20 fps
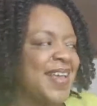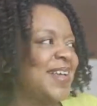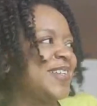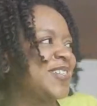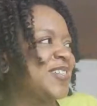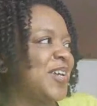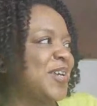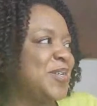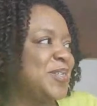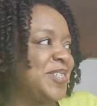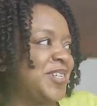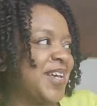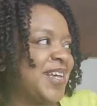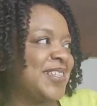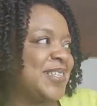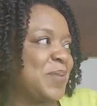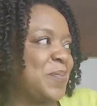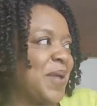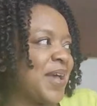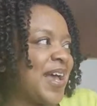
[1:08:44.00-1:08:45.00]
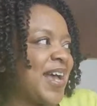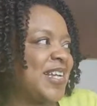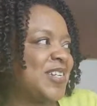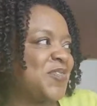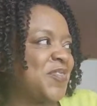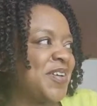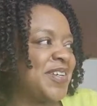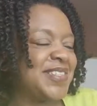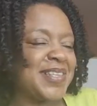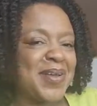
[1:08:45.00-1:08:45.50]
Shall I, shall I say my
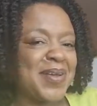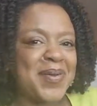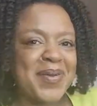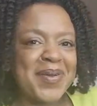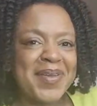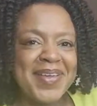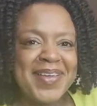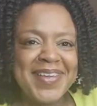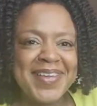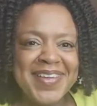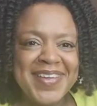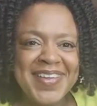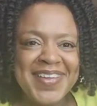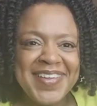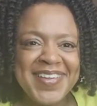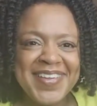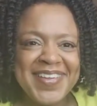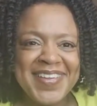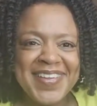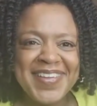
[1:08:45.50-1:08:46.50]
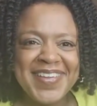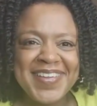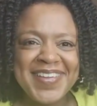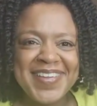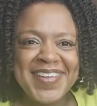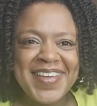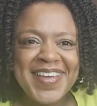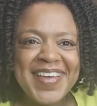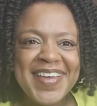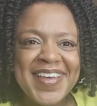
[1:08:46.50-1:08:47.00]
catchphrase
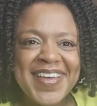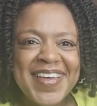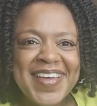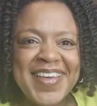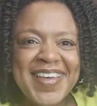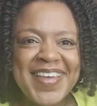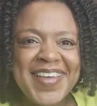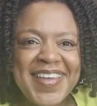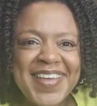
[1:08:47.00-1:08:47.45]
now?